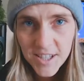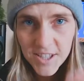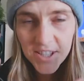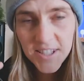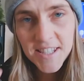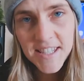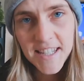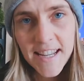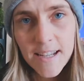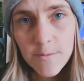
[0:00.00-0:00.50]

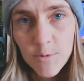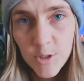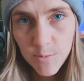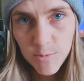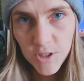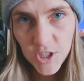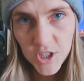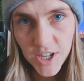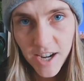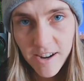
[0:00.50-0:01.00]
today I'm going to be
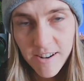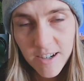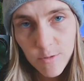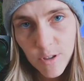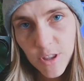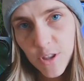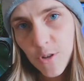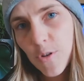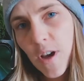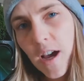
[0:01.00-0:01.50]
sharing
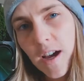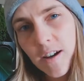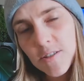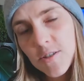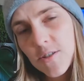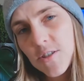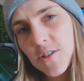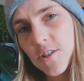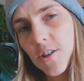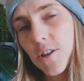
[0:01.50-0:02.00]
with you how to
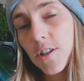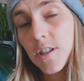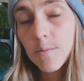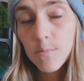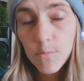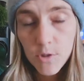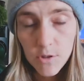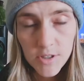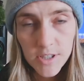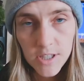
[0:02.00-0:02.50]
start a
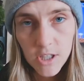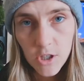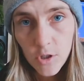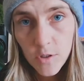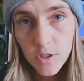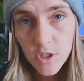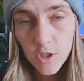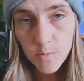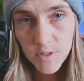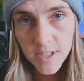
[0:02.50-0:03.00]
music
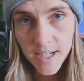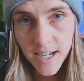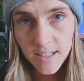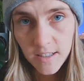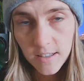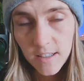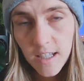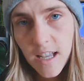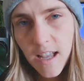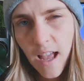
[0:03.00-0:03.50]
YouTube
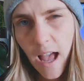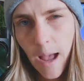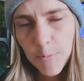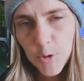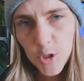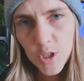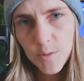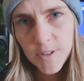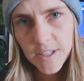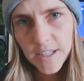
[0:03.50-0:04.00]
channel. I'm
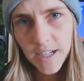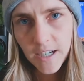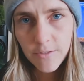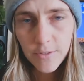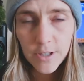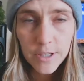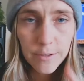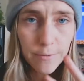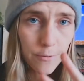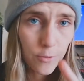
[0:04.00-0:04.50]
going to be
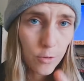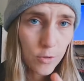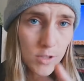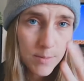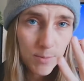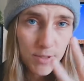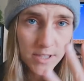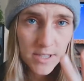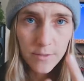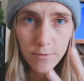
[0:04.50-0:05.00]
covering 4
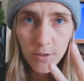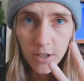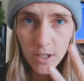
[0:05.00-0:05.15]
specific